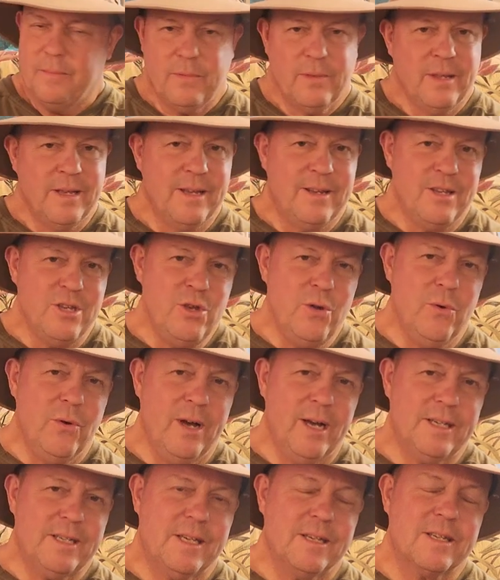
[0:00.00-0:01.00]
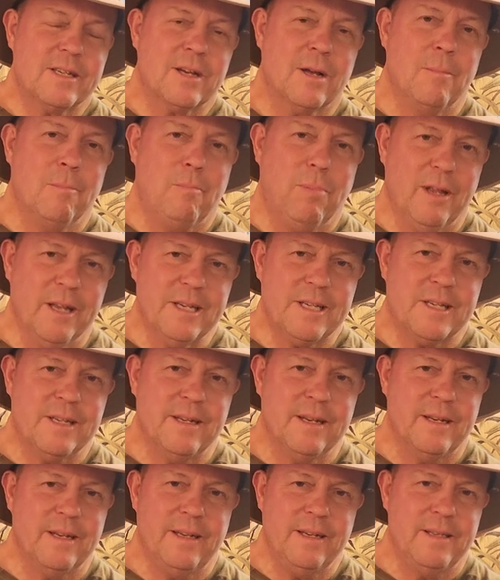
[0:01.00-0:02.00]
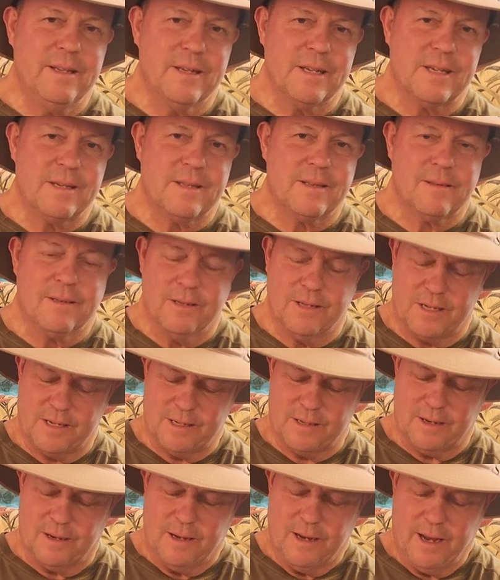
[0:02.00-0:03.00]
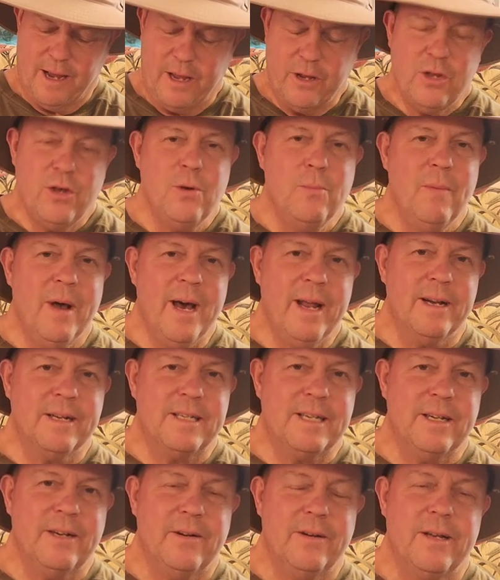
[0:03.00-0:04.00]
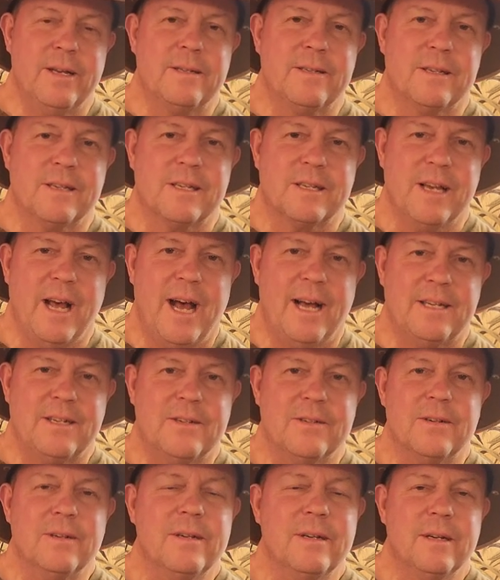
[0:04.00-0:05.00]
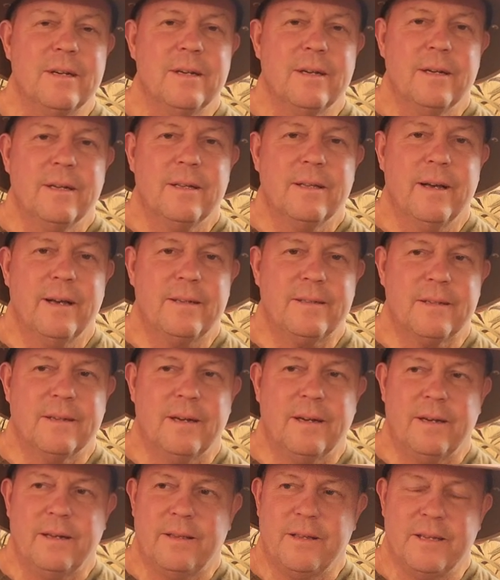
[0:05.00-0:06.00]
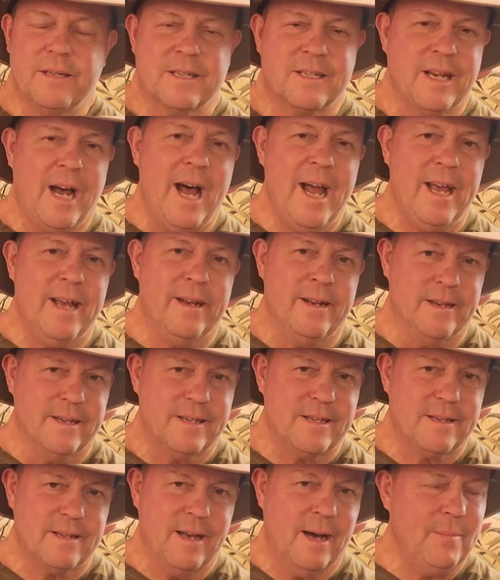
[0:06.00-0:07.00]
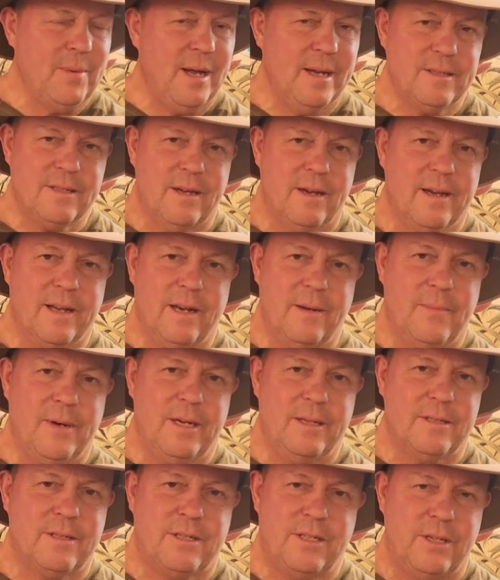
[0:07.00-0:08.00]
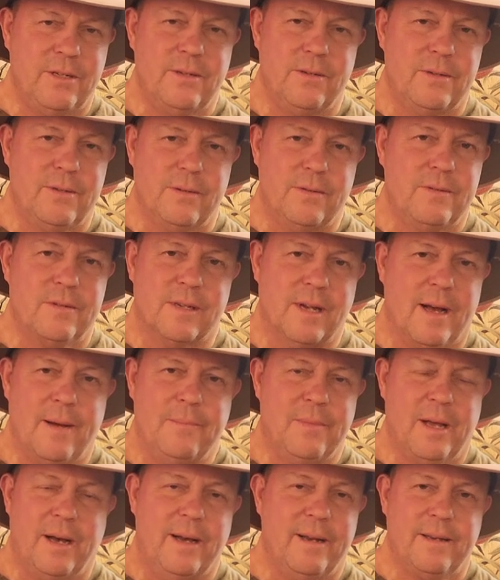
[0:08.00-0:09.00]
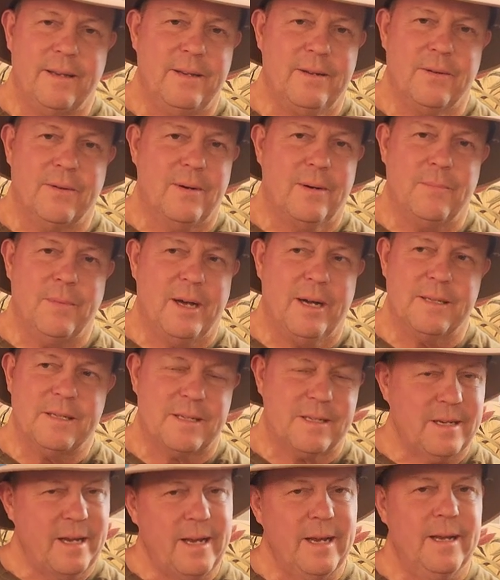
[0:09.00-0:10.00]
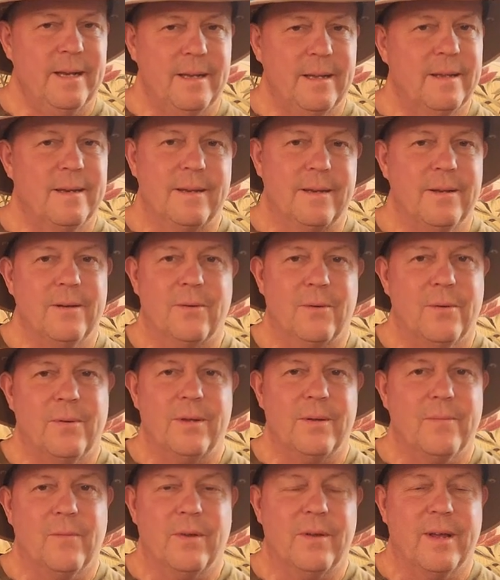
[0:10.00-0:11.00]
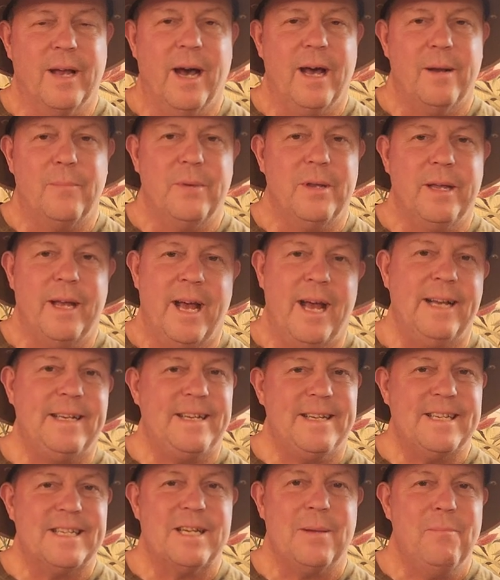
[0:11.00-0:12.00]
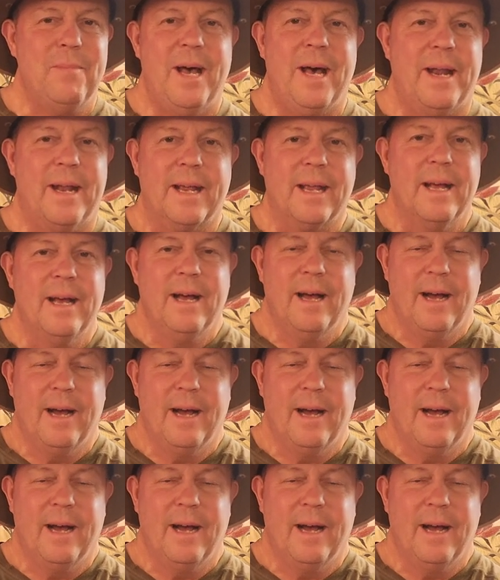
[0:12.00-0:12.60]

the U.S. is complicit in this humanitarian disaster that the Zionists, I'm not talking about Jews, I'm not saying that we got to be anti-Semitic.